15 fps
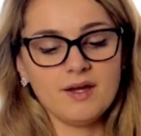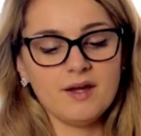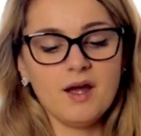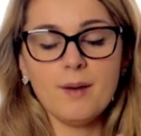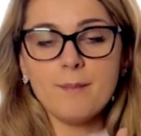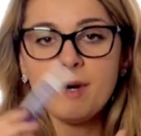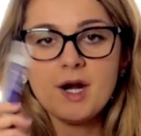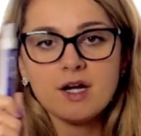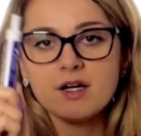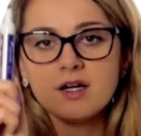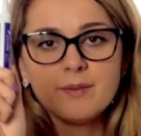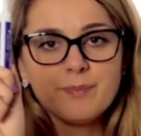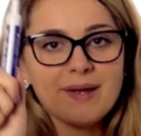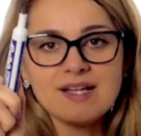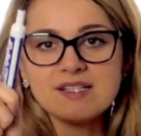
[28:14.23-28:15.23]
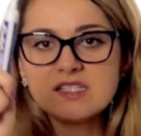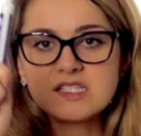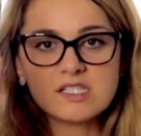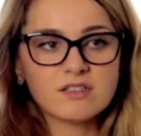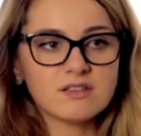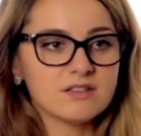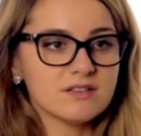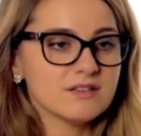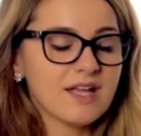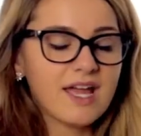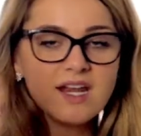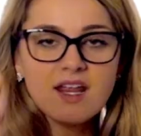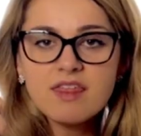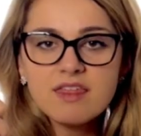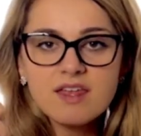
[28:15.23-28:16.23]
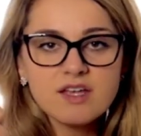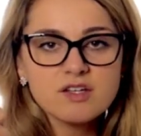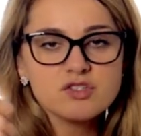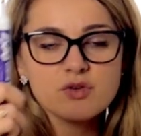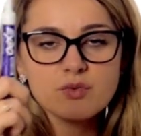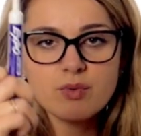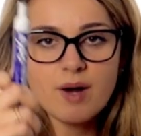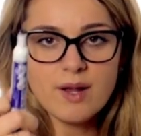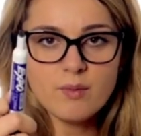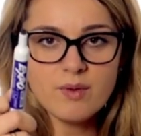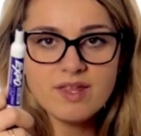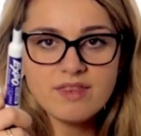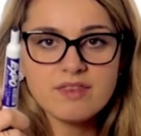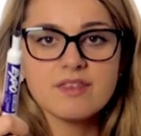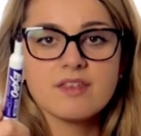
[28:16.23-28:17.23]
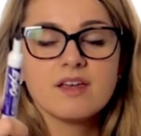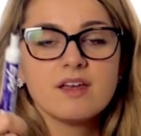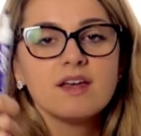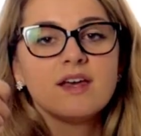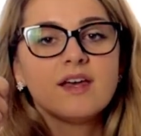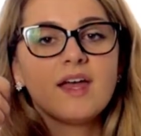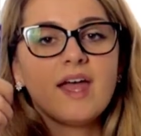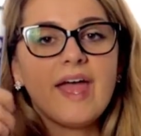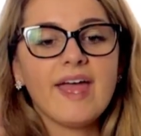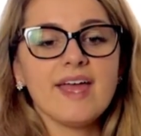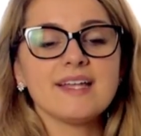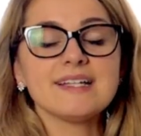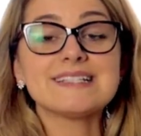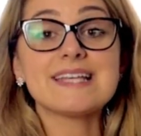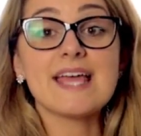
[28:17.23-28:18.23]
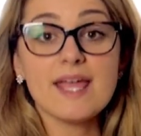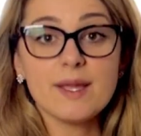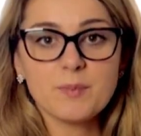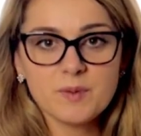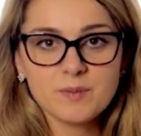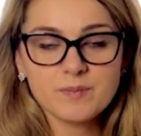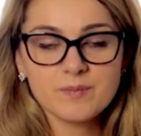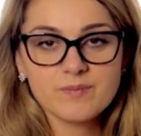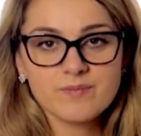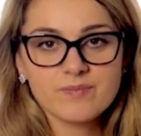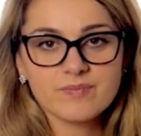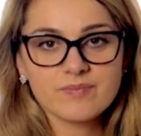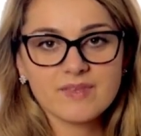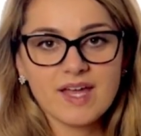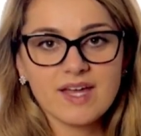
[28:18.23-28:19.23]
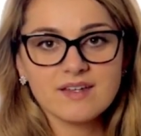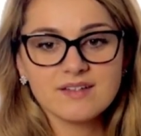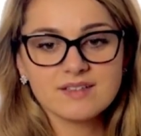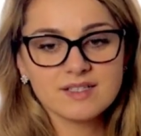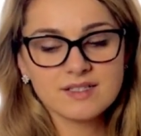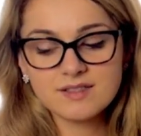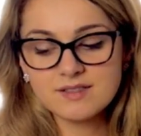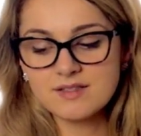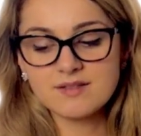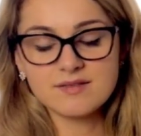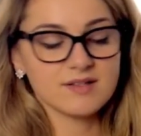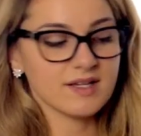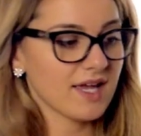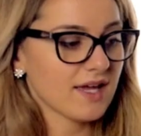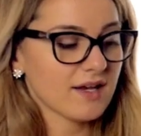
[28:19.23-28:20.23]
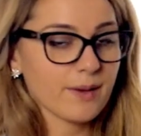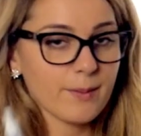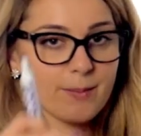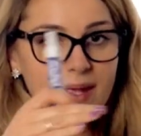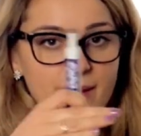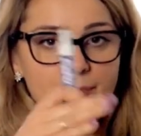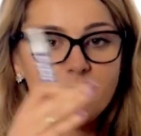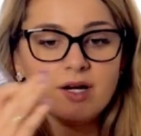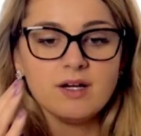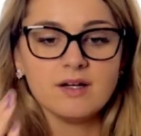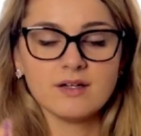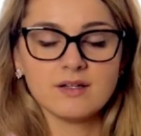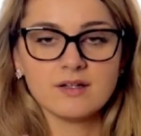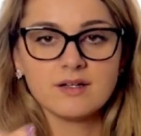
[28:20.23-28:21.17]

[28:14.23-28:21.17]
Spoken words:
a marker, pencil, anything to write with, and tape. Okay? Again, paper,